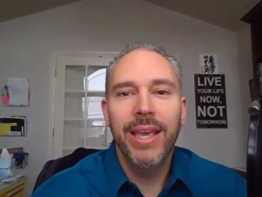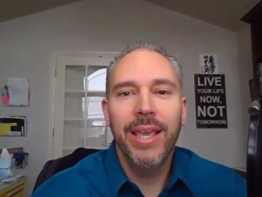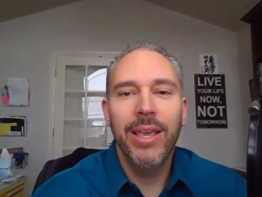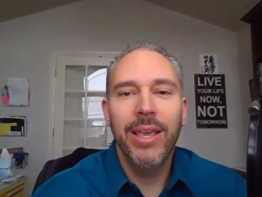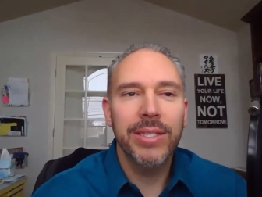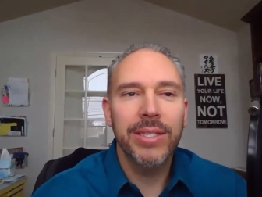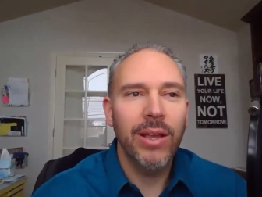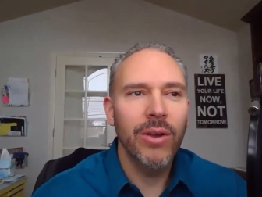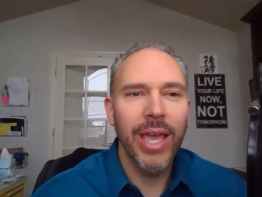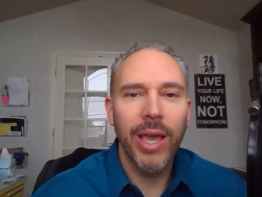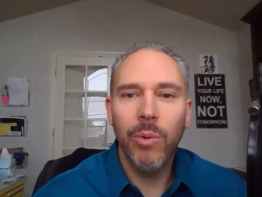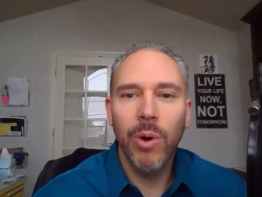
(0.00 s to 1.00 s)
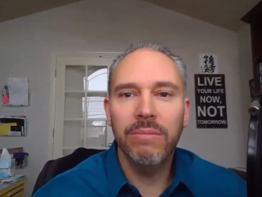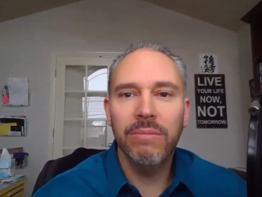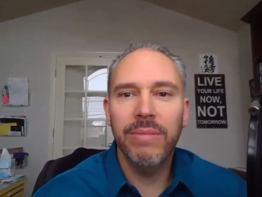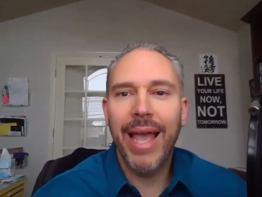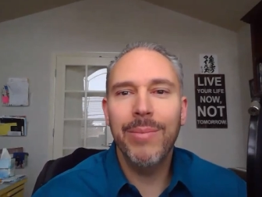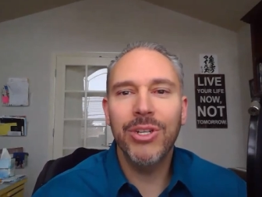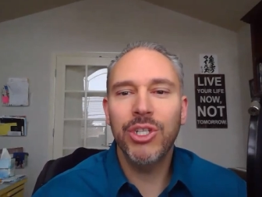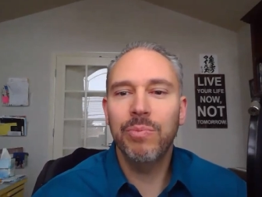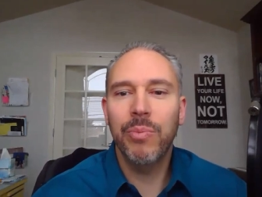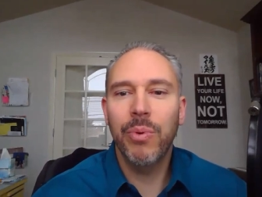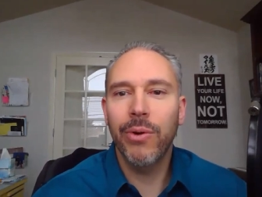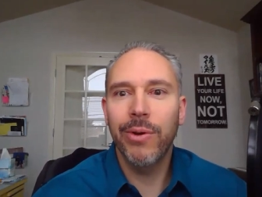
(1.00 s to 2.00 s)
you know, I was like, "Okay, well, how much
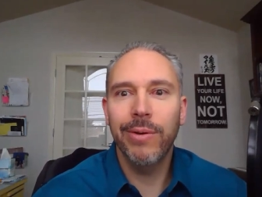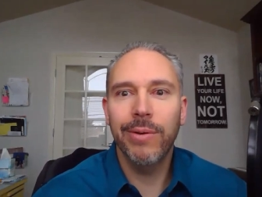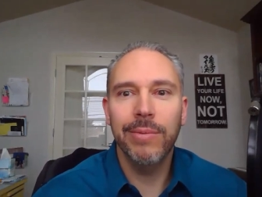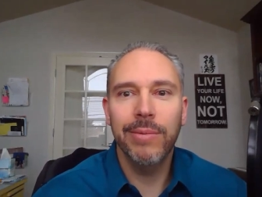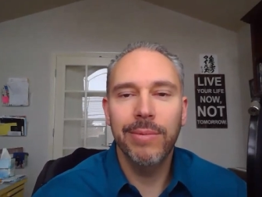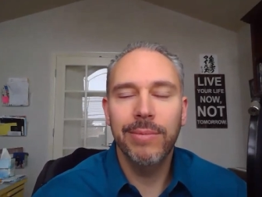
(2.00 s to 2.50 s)
per,